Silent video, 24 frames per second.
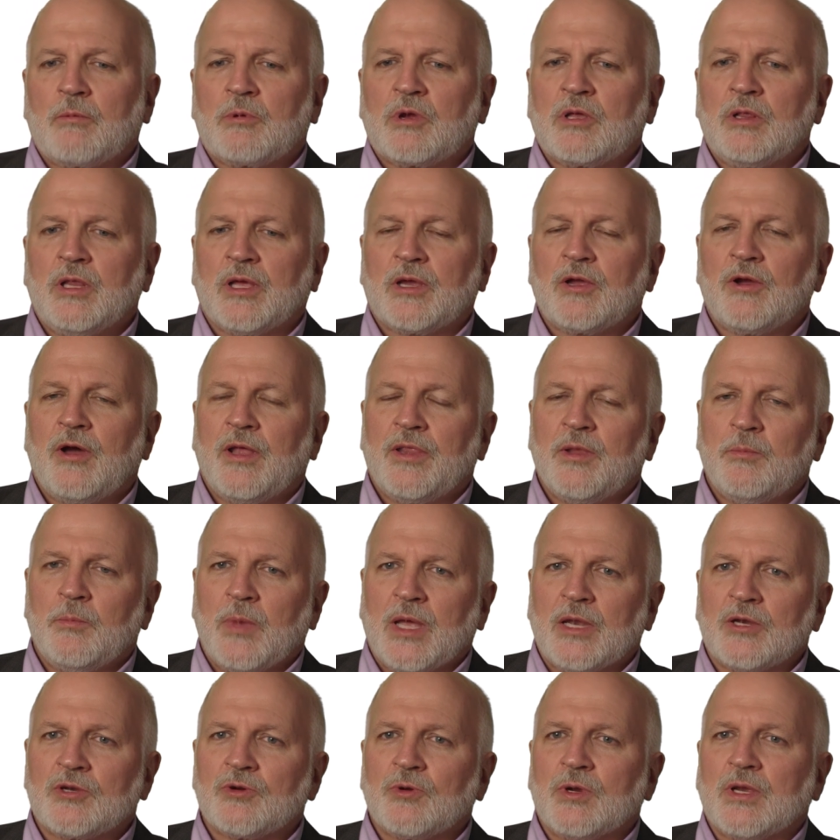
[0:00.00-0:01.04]
click on the
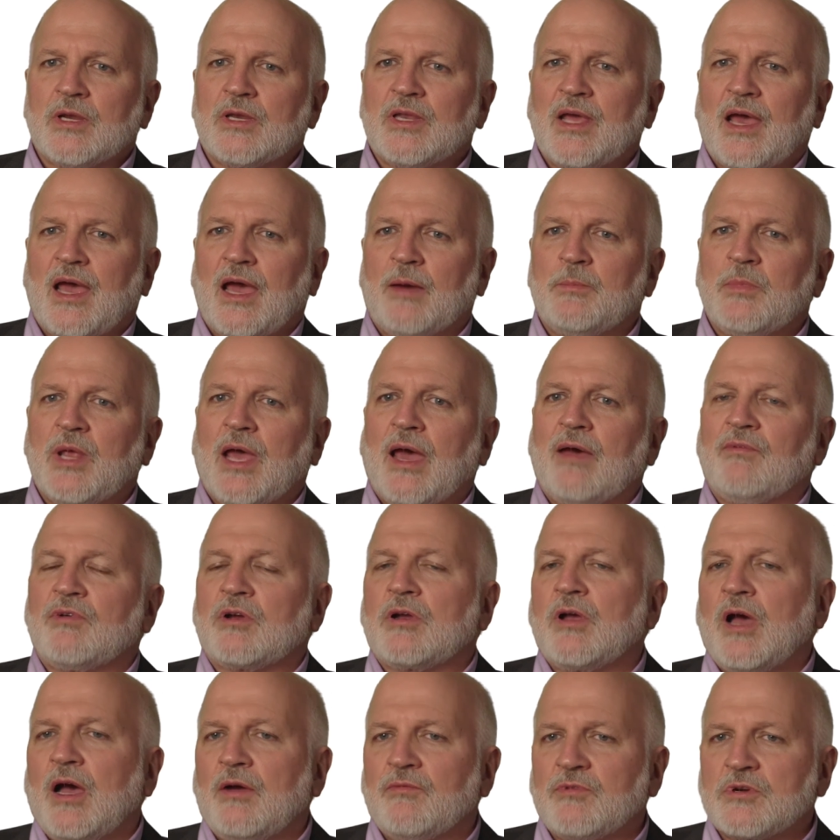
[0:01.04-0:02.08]
mentoring tab to have a
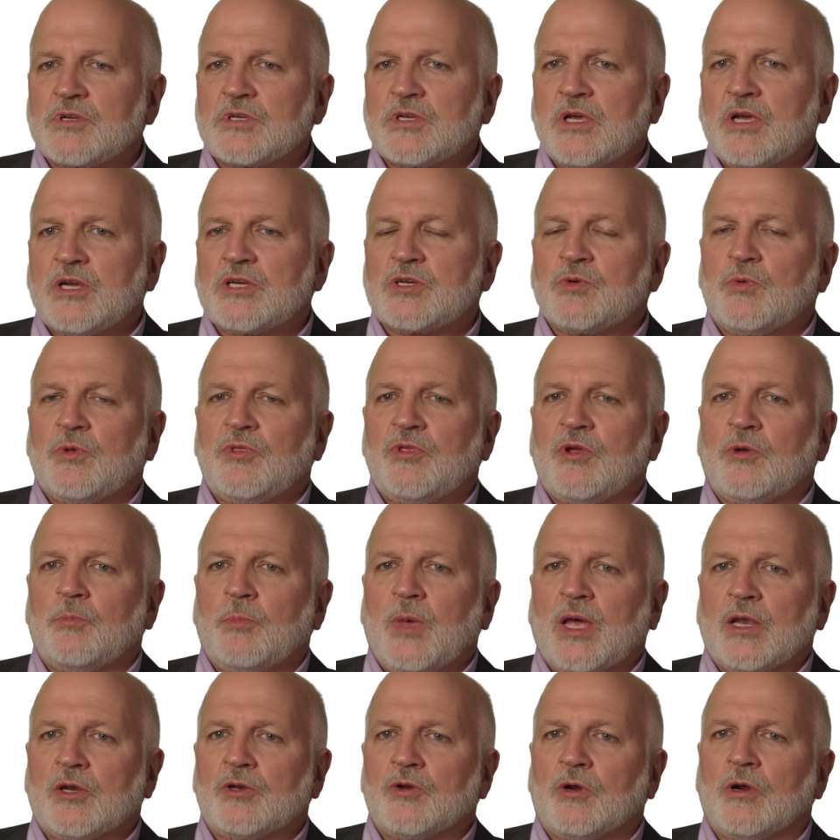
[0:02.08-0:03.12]
conversation with your
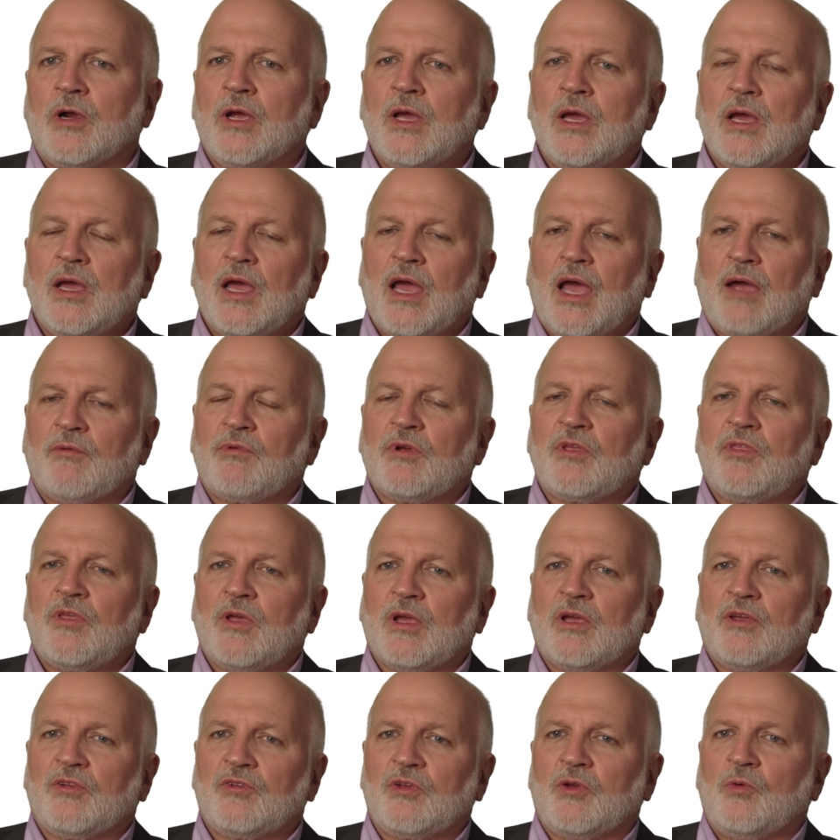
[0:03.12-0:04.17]
mentor.
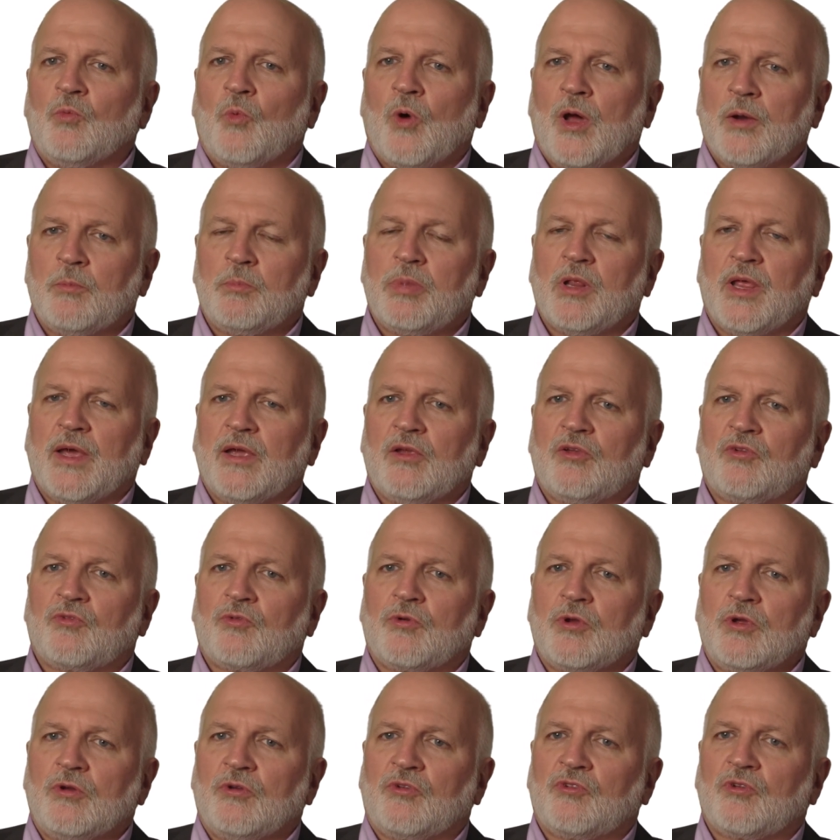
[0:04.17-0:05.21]
Everything is in one place
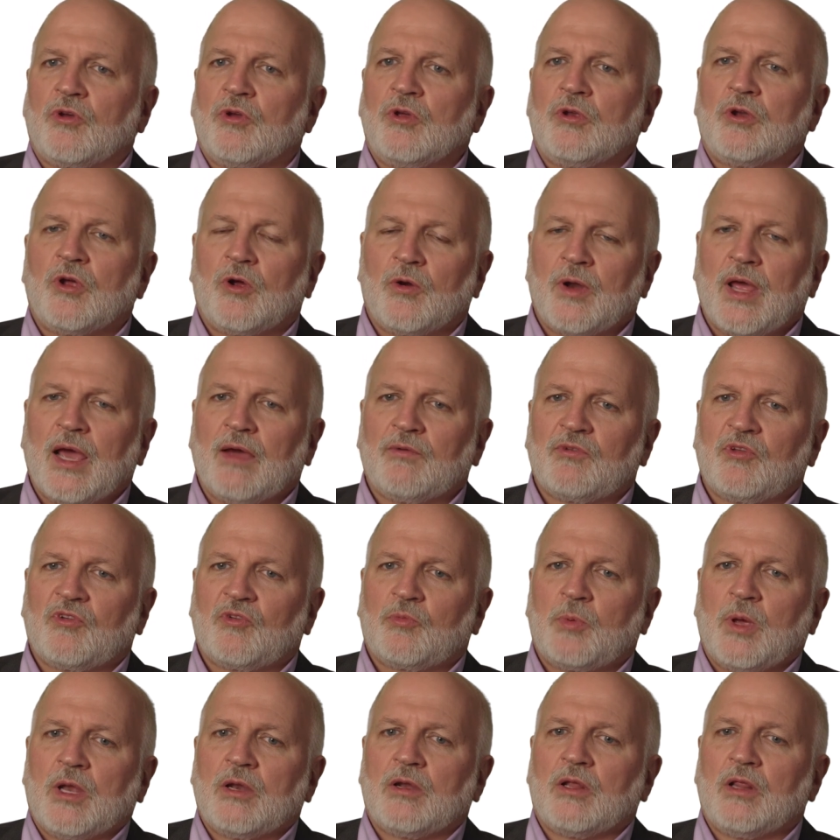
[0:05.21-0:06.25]
for you, so you don't have to
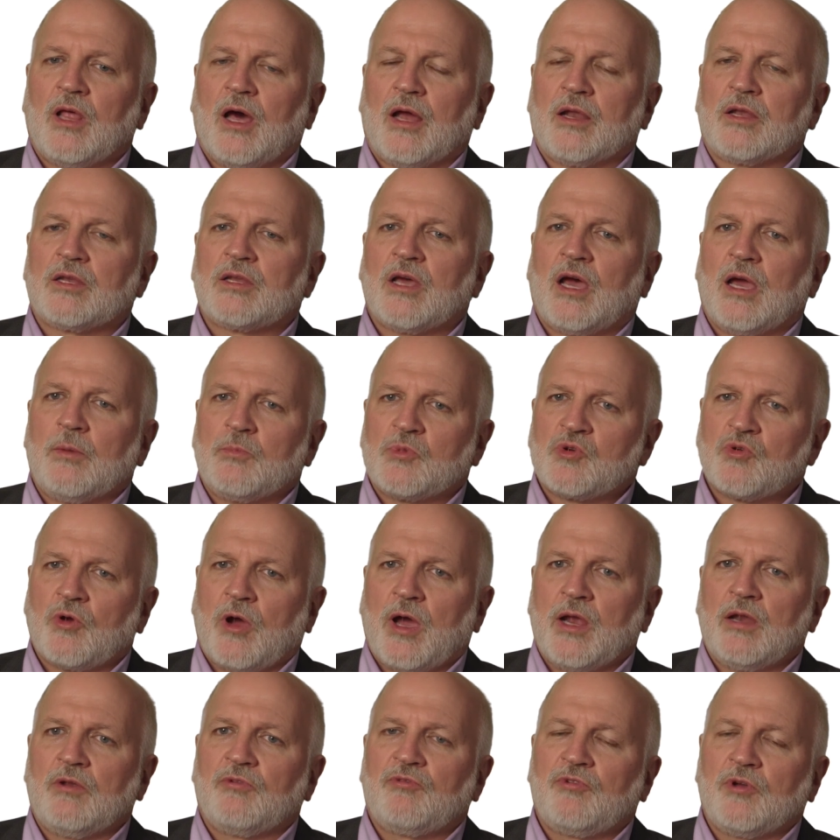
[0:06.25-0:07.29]
spend a lot of time
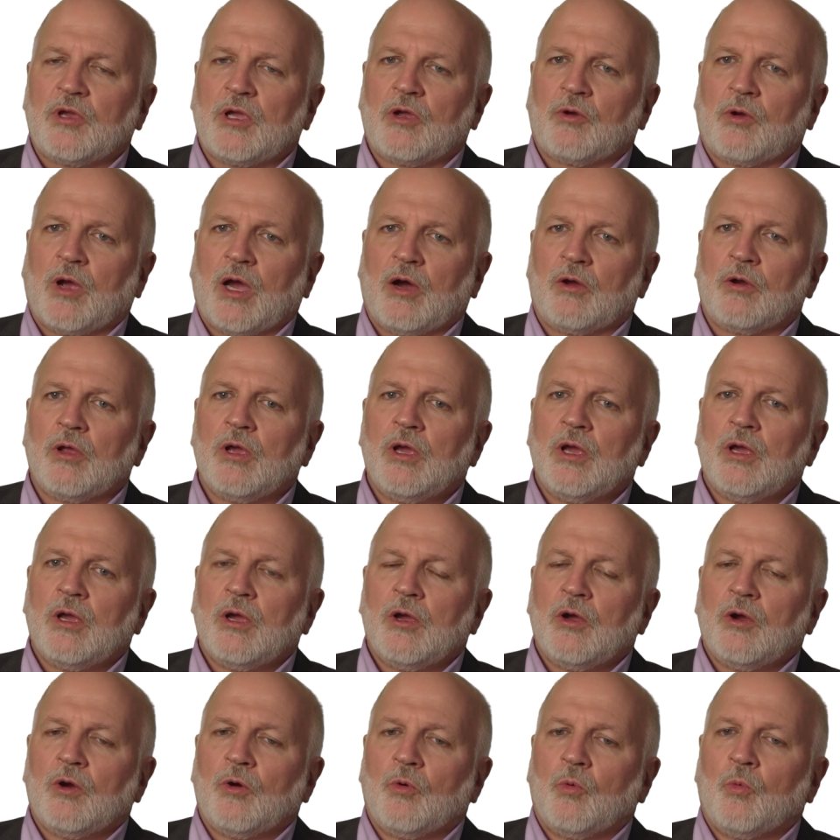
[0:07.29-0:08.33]
trying to figure out
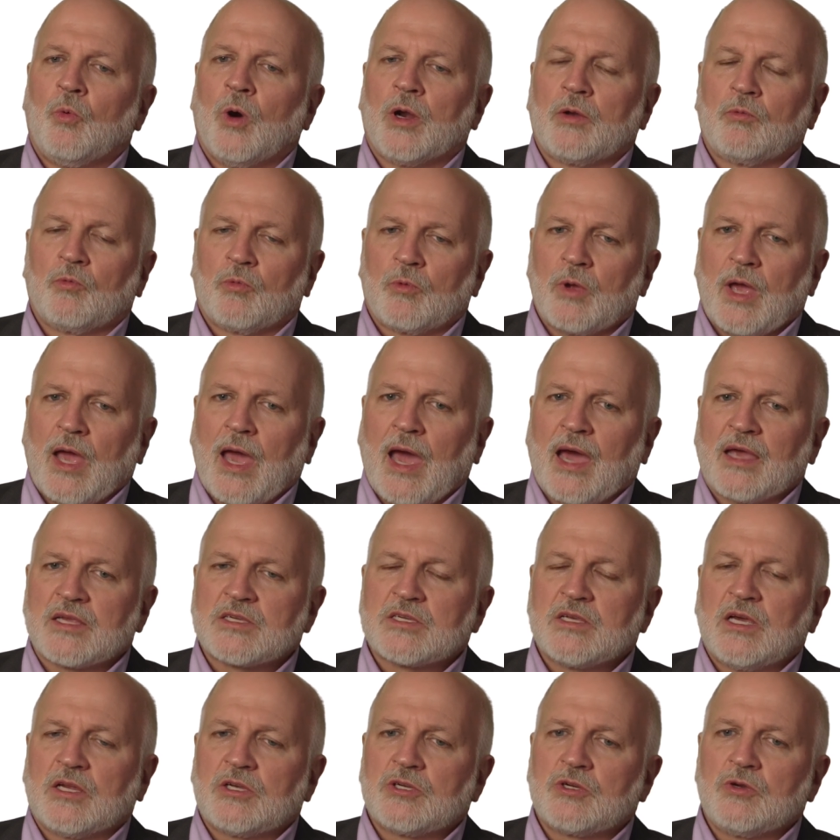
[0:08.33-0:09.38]
what
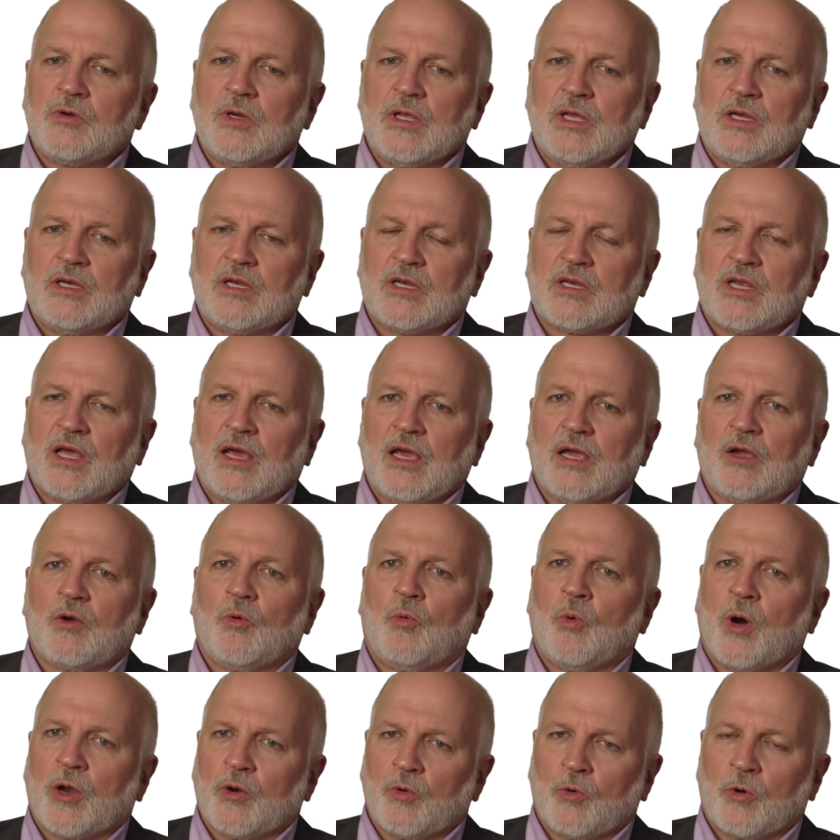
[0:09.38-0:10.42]
assets you need to take,
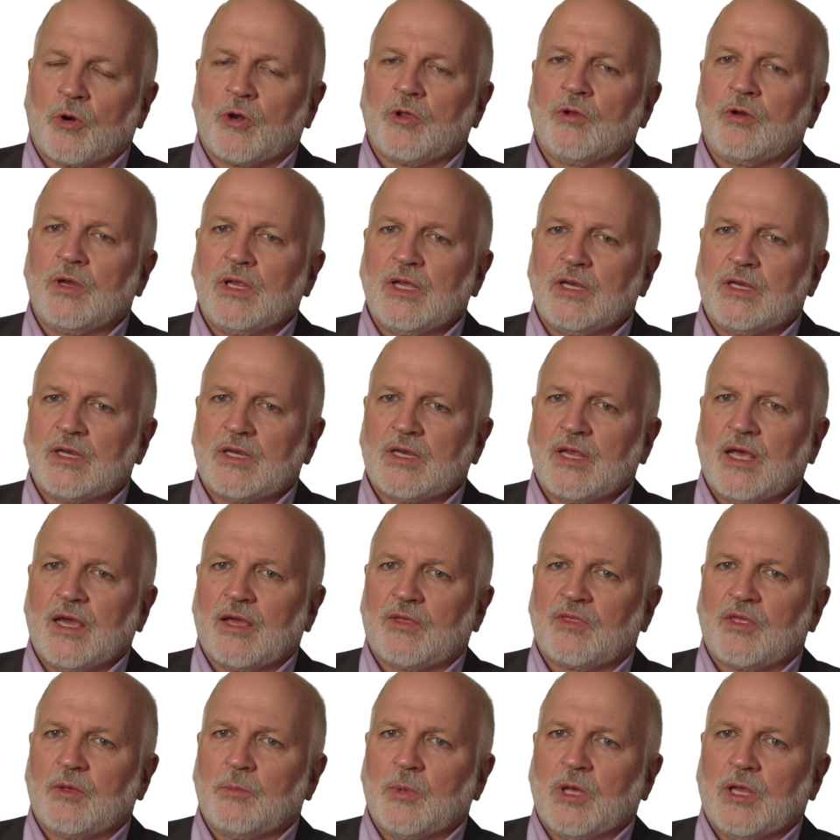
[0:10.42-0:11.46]
what order you need to take
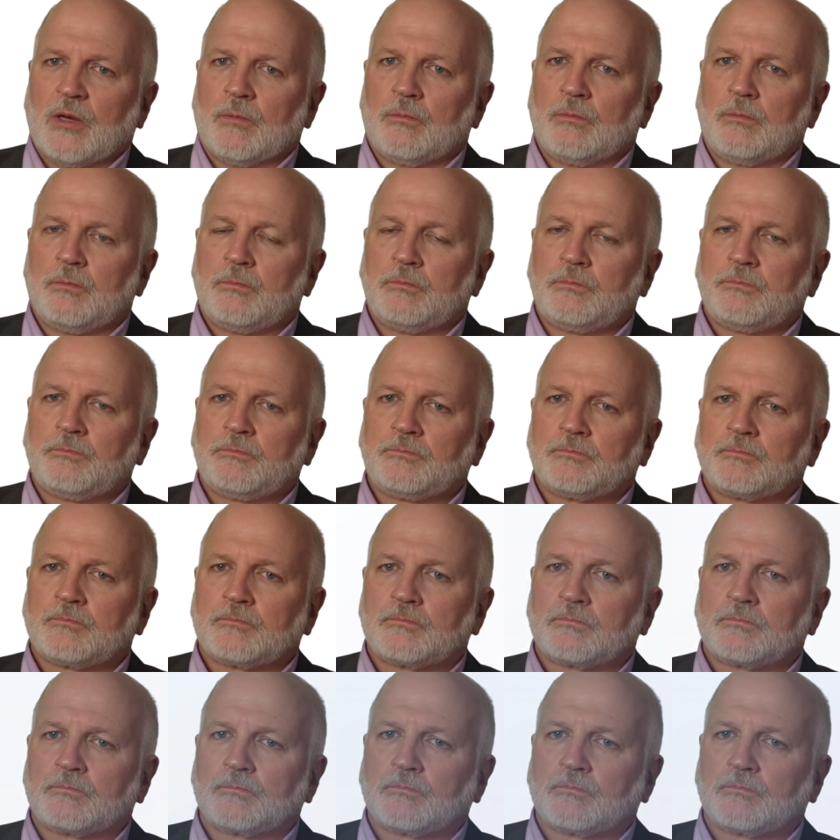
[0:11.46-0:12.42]
them in.